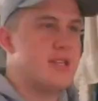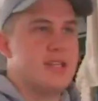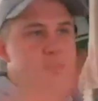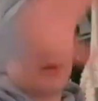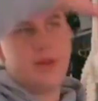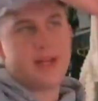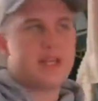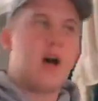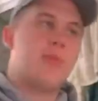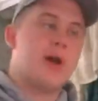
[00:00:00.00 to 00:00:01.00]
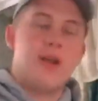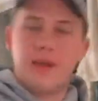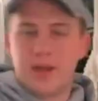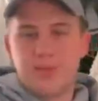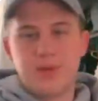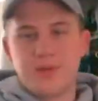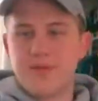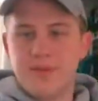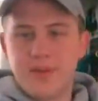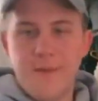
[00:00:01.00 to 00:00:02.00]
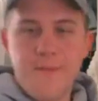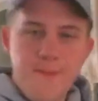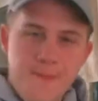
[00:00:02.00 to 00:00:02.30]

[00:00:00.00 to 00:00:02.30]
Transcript: needs a little bit of that top line to like completely fill it out.